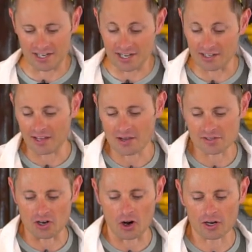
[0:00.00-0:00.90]
and it
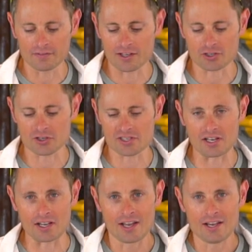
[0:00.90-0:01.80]
allows an arc of
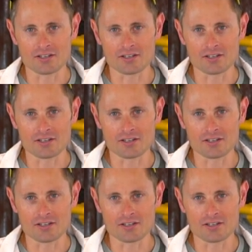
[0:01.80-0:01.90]
electricity